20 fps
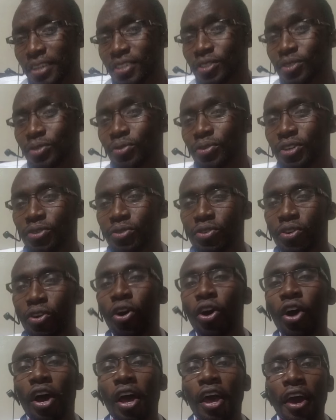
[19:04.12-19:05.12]
story, you
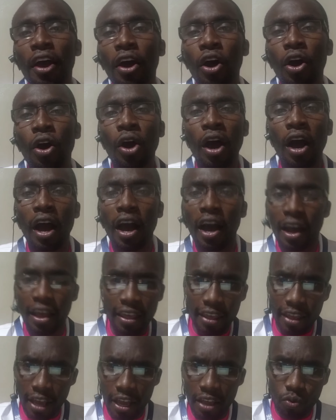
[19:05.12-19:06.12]
know,
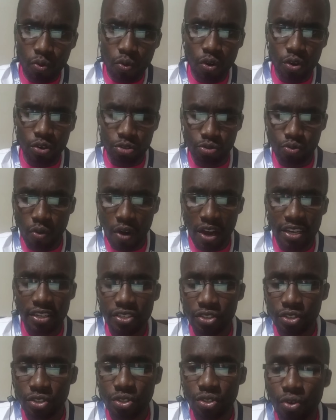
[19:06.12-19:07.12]
I, I was
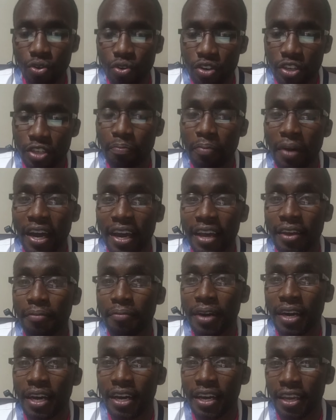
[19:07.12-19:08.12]
once told by
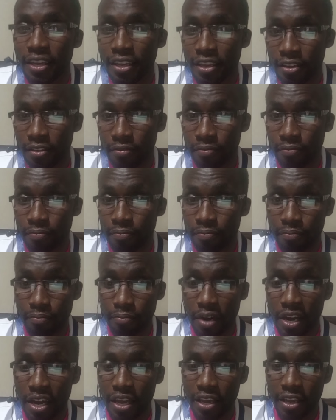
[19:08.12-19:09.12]
my
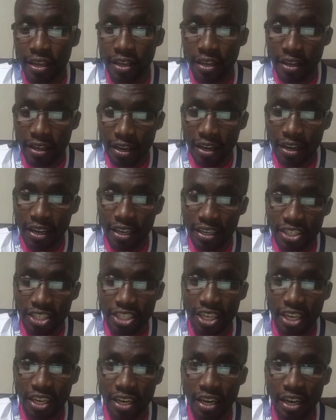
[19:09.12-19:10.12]
my
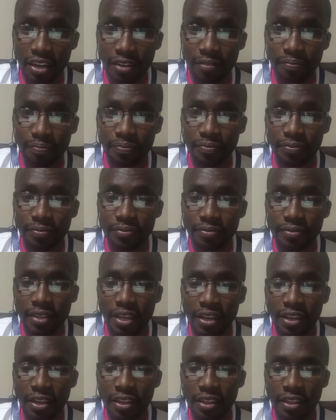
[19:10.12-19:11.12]
lecturer,
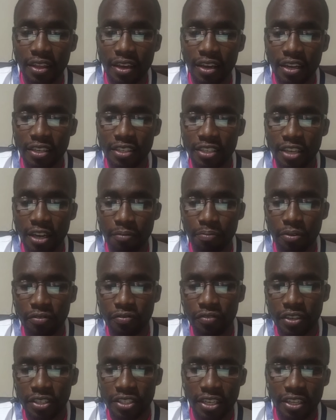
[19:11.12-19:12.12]
uh, that's a
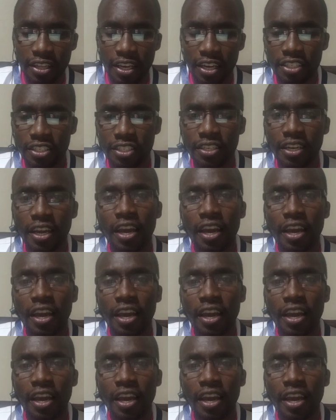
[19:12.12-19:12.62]
professor, that